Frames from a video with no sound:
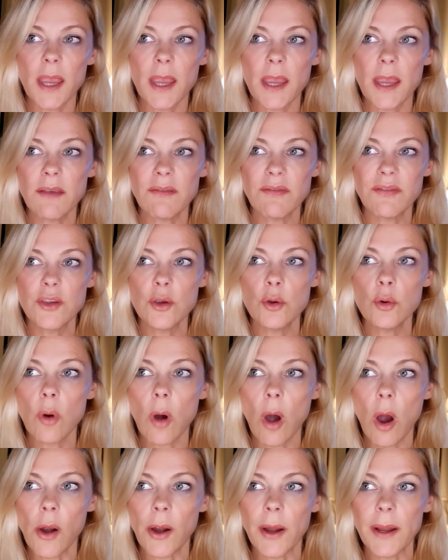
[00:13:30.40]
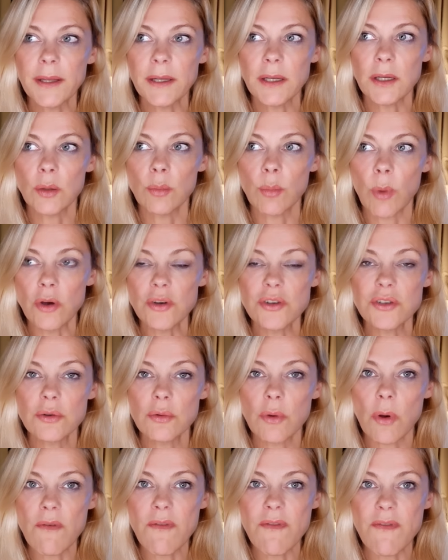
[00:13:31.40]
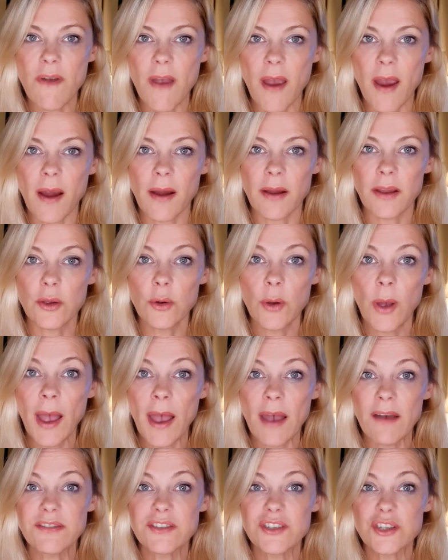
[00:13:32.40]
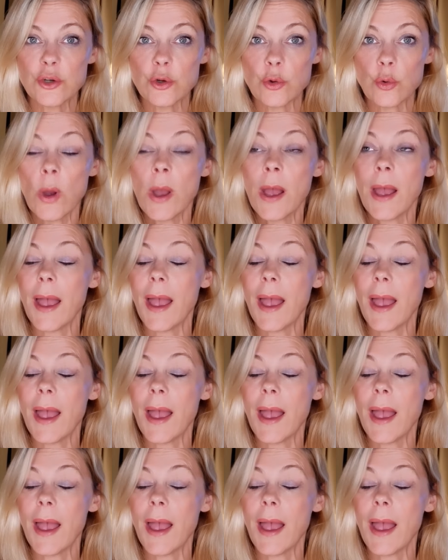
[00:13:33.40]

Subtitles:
If you are in an emotional affair, you have to